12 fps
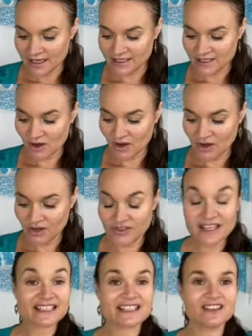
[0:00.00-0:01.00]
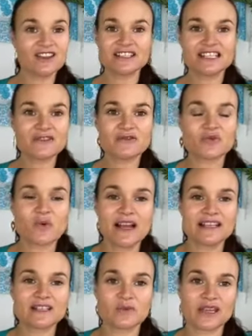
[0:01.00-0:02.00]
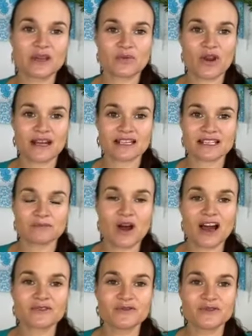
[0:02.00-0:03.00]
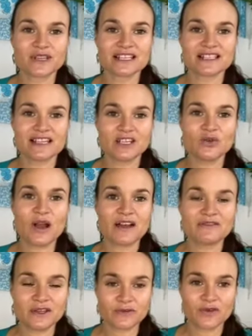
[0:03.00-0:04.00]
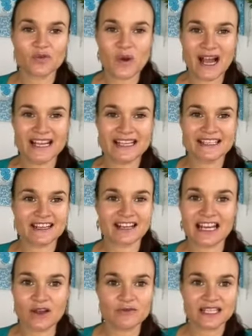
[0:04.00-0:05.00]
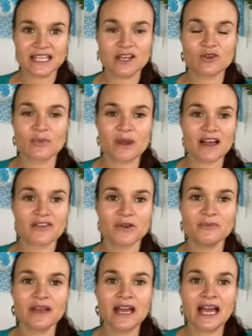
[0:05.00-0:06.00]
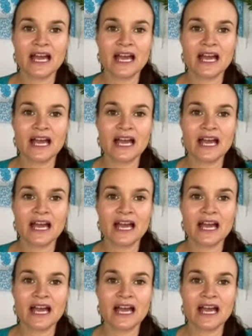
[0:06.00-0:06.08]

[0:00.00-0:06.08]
So there's lots of different ways that we can practice mindfulness, and you'll have different ways, and I'd love to hear about them